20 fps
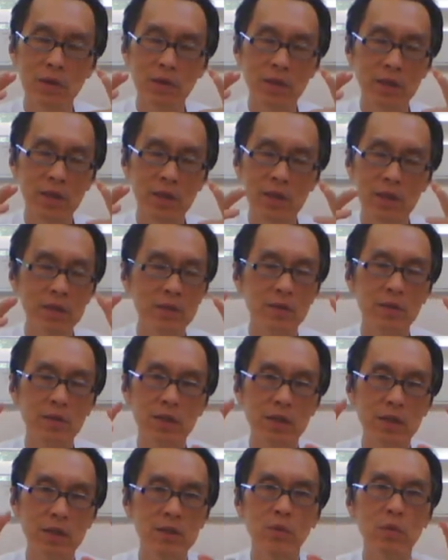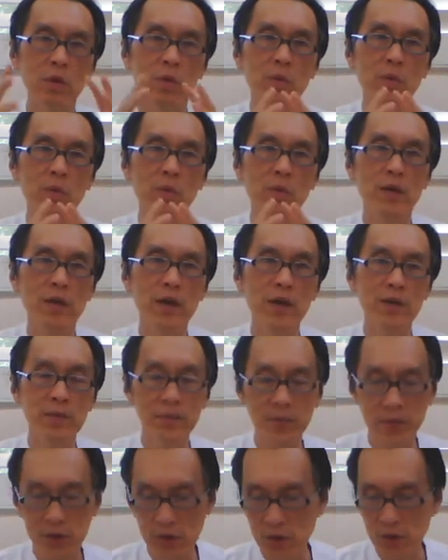doesn't work well. Okay,
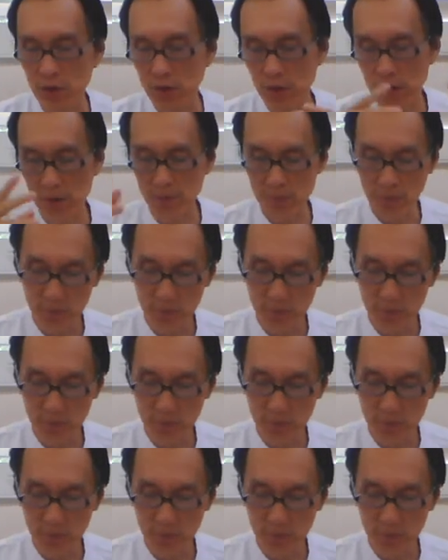so okay.